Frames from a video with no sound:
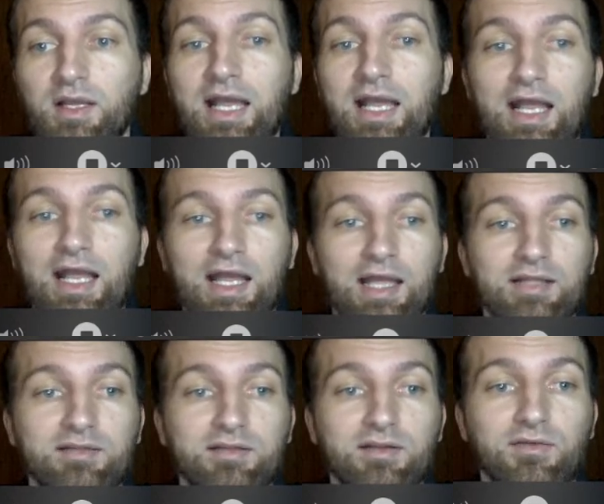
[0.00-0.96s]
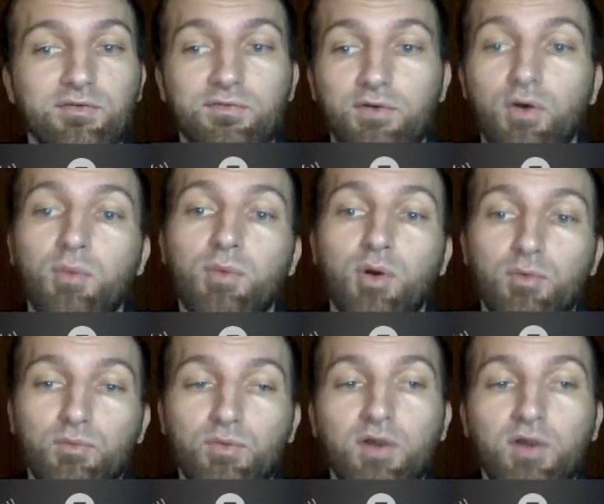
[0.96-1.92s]
at
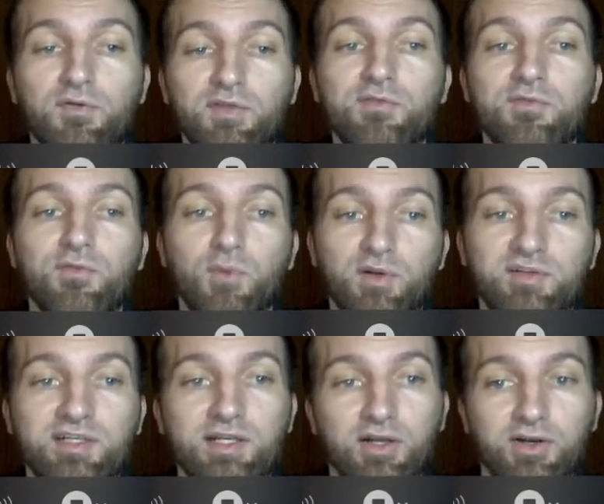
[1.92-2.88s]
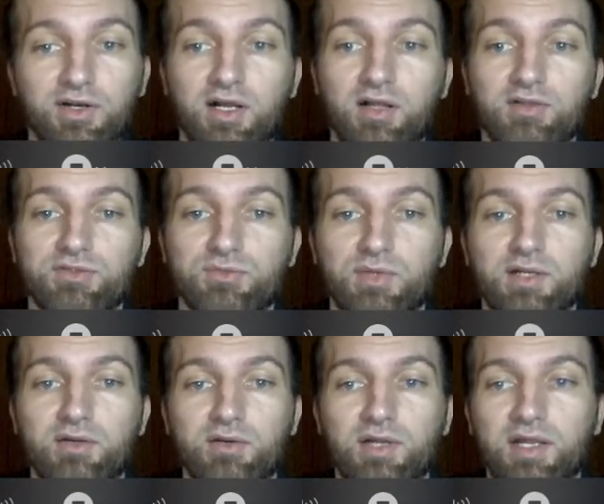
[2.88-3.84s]
roughly $1,400 rent.
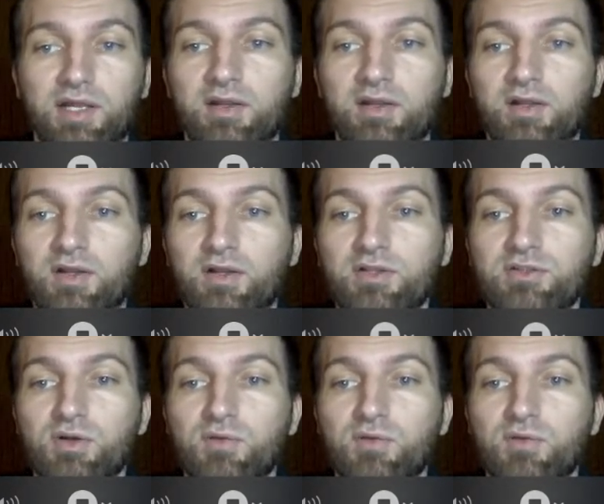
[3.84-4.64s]
Okay, so if